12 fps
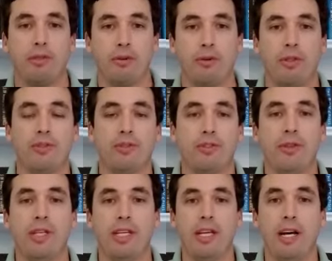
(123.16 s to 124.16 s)
through to
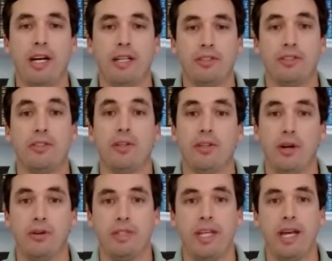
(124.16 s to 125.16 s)
the student
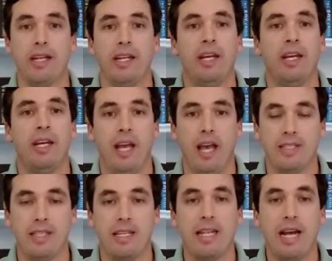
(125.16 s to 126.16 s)
loan debt as
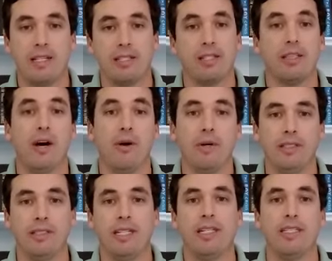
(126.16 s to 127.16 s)
the next
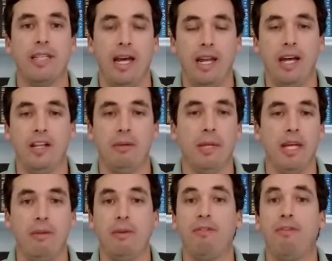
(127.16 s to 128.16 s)
lowest debt element.
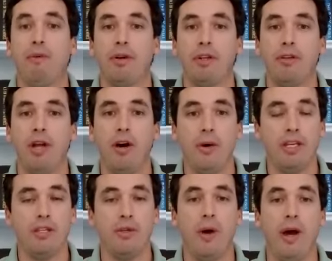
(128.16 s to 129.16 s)
And before you know
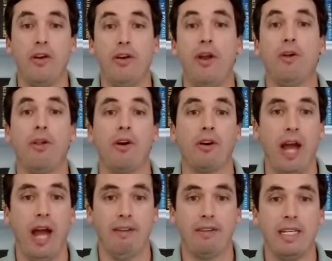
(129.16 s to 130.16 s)
it, you no longer
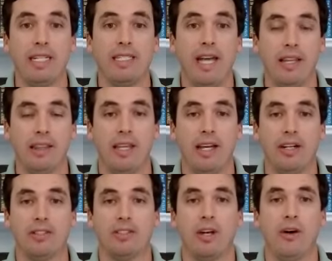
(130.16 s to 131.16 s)
have any debt
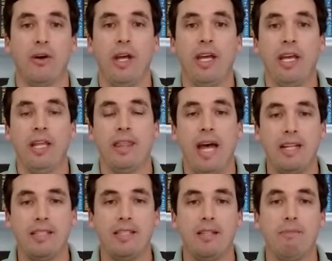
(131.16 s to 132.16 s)
there. So
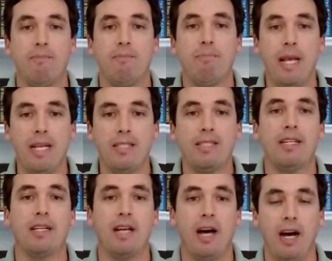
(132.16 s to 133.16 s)
that's the
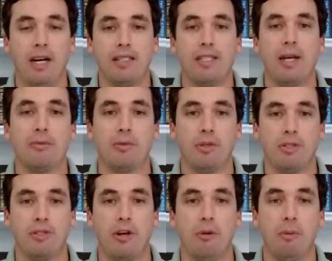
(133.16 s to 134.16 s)
basic concept with
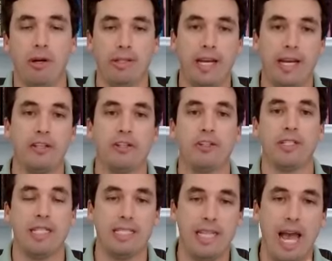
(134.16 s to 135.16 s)
snowball debt. You're
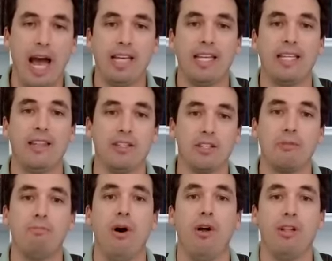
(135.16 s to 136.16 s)
just attacking the
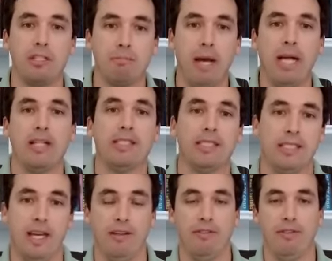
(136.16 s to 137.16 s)
smallest balance
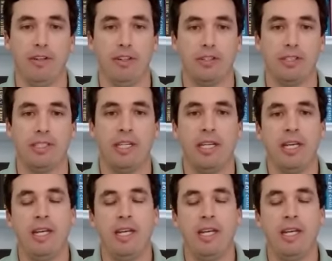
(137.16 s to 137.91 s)
debt first.